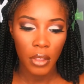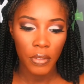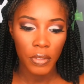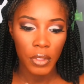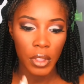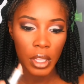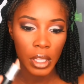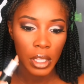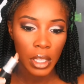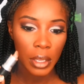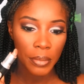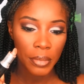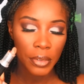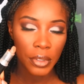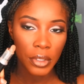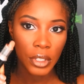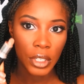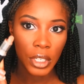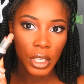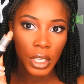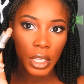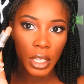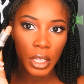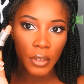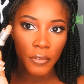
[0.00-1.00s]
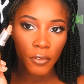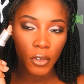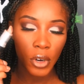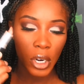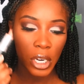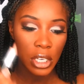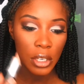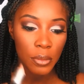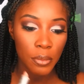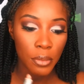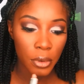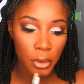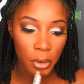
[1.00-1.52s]
the lipstick
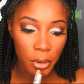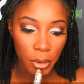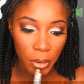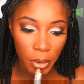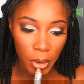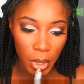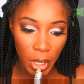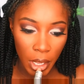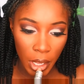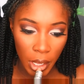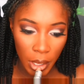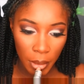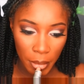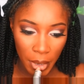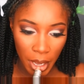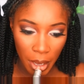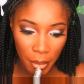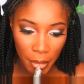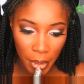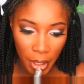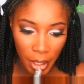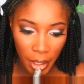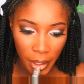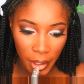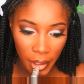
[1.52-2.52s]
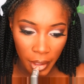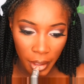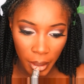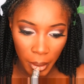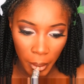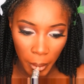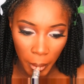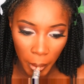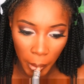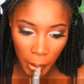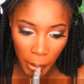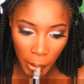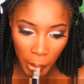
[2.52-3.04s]
Fresh Brew by MAC,
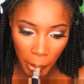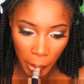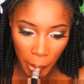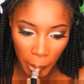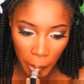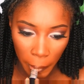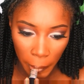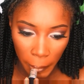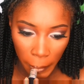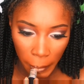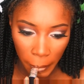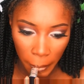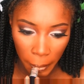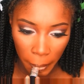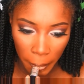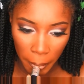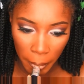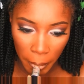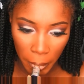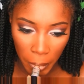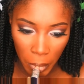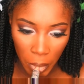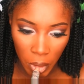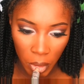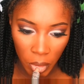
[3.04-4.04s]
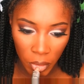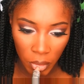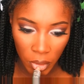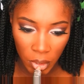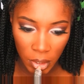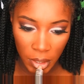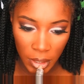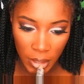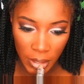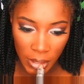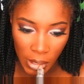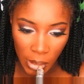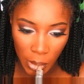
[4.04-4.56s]
if it
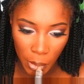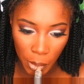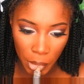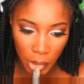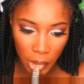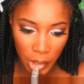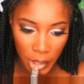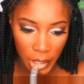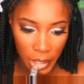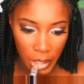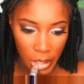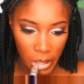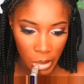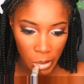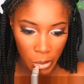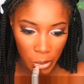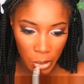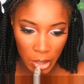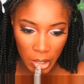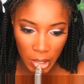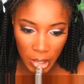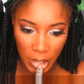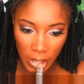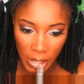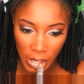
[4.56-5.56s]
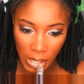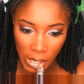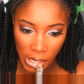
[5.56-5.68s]
doesn't break on me.